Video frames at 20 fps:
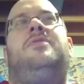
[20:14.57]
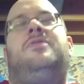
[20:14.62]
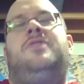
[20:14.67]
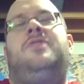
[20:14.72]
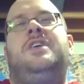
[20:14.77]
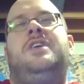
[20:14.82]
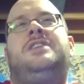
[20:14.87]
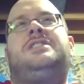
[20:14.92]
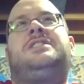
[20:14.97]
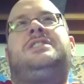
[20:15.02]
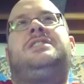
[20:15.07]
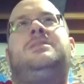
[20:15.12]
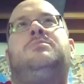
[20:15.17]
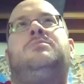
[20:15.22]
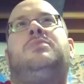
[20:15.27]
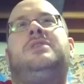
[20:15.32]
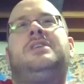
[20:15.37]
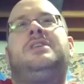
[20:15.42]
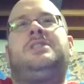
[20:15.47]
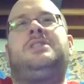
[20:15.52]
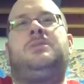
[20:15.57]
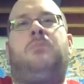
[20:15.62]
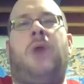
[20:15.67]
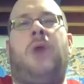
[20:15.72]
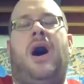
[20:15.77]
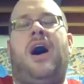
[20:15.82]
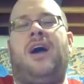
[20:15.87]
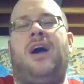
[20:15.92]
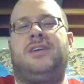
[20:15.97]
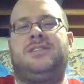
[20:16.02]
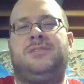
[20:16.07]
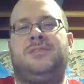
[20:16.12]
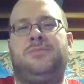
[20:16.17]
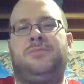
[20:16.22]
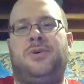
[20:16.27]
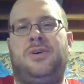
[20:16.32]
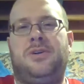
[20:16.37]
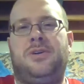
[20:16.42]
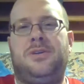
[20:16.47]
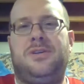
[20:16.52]
the simplest
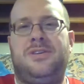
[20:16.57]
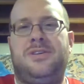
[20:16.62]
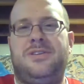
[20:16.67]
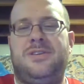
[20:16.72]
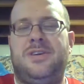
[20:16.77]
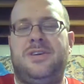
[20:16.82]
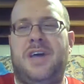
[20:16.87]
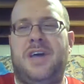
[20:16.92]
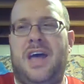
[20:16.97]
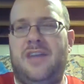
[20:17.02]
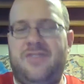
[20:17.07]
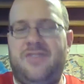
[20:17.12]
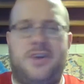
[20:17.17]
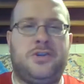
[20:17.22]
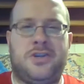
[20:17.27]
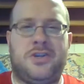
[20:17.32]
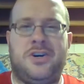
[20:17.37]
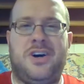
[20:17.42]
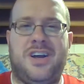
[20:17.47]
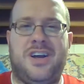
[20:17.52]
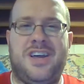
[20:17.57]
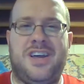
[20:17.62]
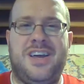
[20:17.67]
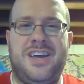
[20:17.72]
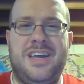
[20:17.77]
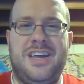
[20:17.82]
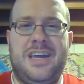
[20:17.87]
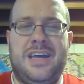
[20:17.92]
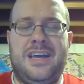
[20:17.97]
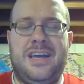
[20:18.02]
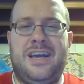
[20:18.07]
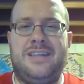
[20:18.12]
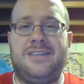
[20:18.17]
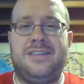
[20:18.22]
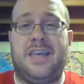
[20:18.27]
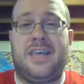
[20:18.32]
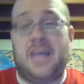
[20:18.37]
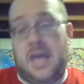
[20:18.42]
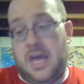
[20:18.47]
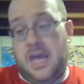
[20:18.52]
possible adventure hook. It's
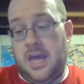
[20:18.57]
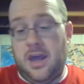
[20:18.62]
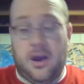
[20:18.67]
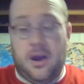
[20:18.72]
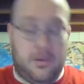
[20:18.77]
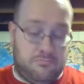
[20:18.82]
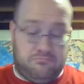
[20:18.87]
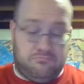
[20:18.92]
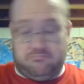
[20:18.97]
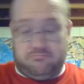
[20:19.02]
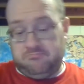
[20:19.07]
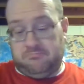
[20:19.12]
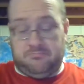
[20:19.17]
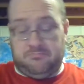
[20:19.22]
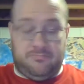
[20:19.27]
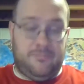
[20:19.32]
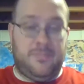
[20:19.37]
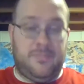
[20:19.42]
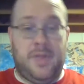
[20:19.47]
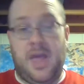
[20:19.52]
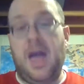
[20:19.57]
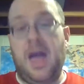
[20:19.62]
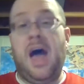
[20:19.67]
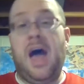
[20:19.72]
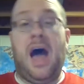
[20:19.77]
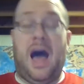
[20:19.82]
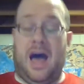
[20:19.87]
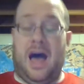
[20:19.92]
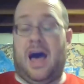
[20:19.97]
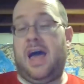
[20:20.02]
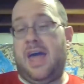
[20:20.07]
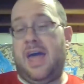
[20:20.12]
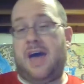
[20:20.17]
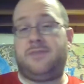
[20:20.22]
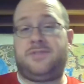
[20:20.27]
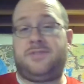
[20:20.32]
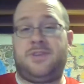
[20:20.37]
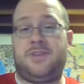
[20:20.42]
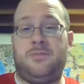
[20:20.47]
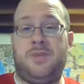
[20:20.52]
like, here, I
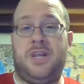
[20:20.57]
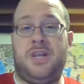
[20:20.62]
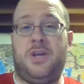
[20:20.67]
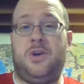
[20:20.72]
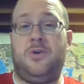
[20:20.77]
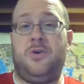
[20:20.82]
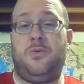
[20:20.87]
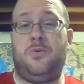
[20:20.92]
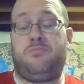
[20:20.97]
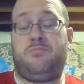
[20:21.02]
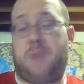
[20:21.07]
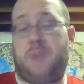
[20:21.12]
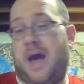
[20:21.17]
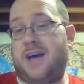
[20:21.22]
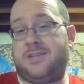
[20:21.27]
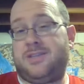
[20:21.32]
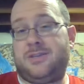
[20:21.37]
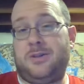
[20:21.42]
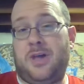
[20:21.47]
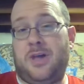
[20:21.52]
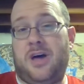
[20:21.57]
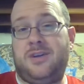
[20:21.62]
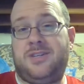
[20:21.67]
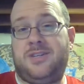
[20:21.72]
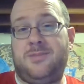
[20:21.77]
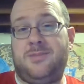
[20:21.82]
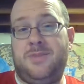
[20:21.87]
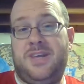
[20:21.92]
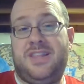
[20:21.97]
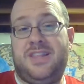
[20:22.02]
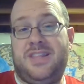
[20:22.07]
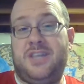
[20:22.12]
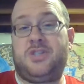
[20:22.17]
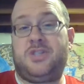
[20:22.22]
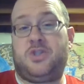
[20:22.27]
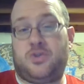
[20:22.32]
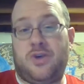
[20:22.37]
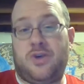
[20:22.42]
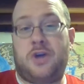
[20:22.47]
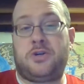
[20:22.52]
have somebody who passed along to me
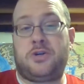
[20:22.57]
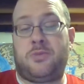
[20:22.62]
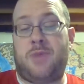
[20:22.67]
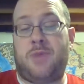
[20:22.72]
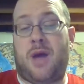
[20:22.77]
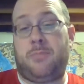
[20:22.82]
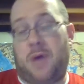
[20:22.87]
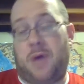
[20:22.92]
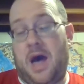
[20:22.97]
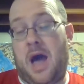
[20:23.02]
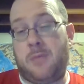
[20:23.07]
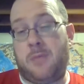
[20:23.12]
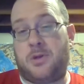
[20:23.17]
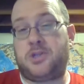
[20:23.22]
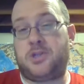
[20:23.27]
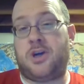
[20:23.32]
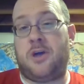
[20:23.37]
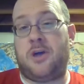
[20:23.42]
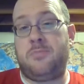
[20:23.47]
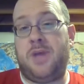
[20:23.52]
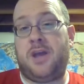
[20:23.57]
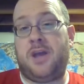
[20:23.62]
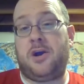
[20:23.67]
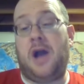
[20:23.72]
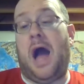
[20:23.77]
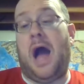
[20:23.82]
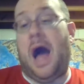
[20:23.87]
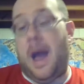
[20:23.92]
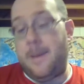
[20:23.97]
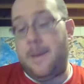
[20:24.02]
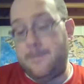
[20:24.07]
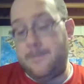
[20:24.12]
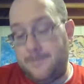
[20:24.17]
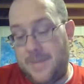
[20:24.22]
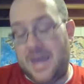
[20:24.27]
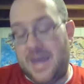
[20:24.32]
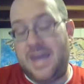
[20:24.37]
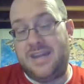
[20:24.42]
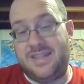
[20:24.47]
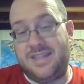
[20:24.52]
this treasure map. I'm a chart maker. I
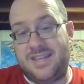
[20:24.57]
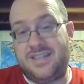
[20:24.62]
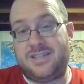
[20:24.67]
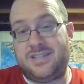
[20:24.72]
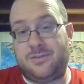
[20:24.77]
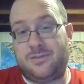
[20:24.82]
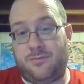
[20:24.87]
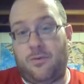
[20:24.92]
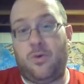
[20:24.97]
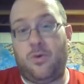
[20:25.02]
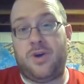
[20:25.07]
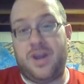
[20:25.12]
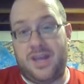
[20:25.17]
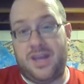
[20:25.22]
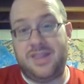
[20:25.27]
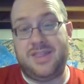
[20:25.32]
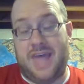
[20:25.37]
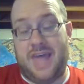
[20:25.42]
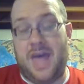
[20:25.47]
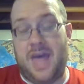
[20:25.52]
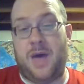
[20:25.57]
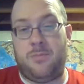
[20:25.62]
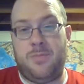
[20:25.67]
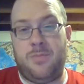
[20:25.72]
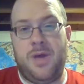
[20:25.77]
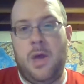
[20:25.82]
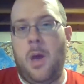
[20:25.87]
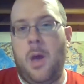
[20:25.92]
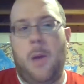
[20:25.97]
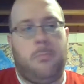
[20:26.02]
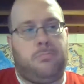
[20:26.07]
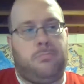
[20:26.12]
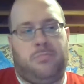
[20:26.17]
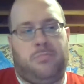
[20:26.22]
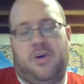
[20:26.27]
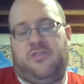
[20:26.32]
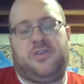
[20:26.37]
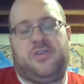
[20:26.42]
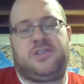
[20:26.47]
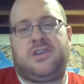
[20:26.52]
made this for them,
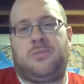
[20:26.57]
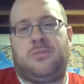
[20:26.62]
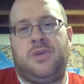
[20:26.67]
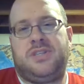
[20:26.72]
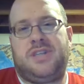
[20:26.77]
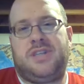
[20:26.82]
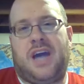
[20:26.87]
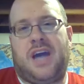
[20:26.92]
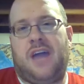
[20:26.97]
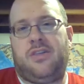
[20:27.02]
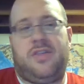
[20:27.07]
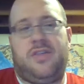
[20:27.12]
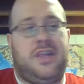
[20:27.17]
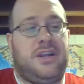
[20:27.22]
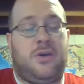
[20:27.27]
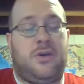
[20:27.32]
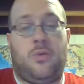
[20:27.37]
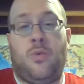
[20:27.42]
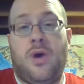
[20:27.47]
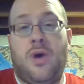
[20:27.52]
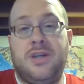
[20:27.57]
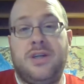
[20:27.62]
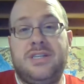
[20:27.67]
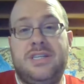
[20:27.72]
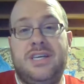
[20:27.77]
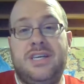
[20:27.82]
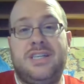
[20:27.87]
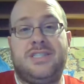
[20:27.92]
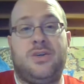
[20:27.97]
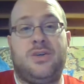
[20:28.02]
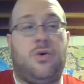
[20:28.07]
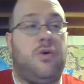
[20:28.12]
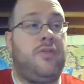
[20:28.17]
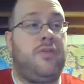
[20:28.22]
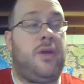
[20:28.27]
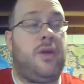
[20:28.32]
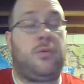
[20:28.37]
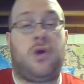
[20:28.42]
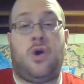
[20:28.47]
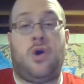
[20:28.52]
but for some reason, either they didn't want it or
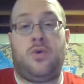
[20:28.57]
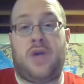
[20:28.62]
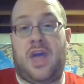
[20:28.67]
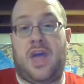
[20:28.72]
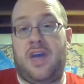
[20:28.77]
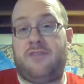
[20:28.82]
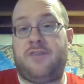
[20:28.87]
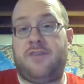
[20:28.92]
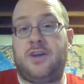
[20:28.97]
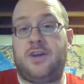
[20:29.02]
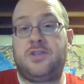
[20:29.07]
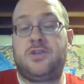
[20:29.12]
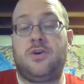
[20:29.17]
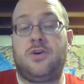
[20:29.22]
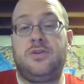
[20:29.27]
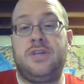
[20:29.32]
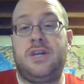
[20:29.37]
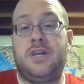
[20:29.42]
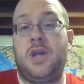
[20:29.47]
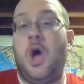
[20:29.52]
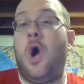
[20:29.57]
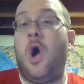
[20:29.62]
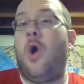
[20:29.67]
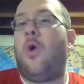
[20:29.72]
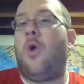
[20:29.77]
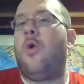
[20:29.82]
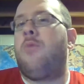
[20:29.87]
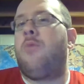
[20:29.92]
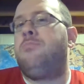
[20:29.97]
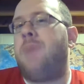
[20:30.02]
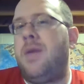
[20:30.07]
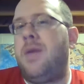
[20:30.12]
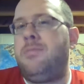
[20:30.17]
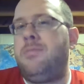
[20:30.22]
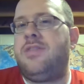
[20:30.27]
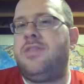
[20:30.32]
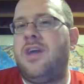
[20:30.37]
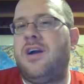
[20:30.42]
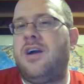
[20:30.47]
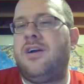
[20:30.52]
they were okay if I sold it, or
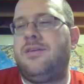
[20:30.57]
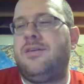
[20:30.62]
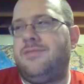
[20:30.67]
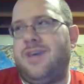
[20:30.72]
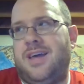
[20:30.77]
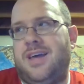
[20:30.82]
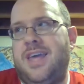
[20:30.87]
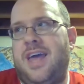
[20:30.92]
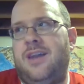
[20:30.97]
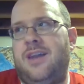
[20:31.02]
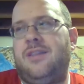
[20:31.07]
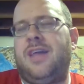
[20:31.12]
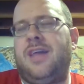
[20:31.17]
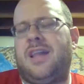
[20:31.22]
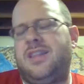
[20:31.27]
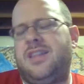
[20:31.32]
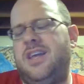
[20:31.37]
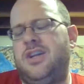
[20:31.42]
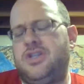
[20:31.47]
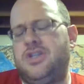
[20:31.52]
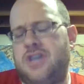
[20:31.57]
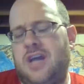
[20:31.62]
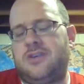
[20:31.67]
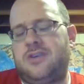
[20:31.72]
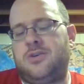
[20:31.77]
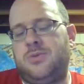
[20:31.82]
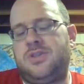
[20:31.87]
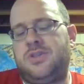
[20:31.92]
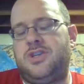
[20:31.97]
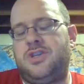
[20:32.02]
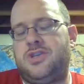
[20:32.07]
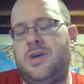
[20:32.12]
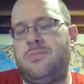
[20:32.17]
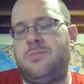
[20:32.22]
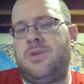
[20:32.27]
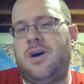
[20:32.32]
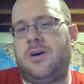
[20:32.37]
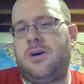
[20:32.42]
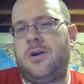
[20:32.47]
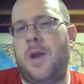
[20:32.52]
maybe they're, again, like the enchanter with the
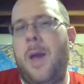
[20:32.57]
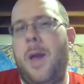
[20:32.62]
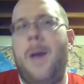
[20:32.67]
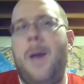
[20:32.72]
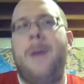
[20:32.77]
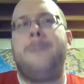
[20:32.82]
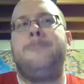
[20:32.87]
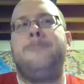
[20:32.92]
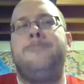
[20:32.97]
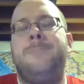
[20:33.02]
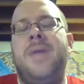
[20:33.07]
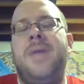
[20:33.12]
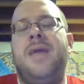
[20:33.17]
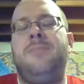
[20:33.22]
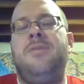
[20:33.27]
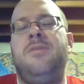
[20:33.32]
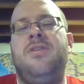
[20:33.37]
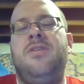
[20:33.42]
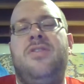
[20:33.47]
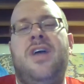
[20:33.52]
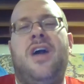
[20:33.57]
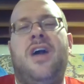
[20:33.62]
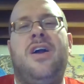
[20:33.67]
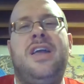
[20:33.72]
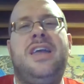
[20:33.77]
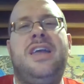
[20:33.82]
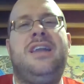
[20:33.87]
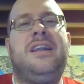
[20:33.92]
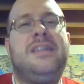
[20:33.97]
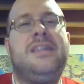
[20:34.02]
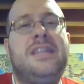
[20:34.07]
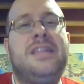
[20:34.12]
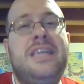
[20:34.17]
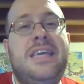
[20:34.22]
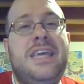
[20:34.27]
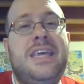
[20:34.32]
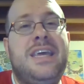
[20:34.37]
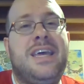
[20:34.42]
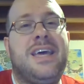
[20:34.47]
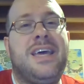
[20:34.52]
gem cutter, maybe they're in
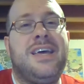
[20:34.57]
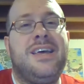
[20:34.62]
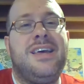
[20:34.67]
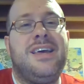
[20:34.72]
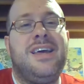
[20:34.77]
league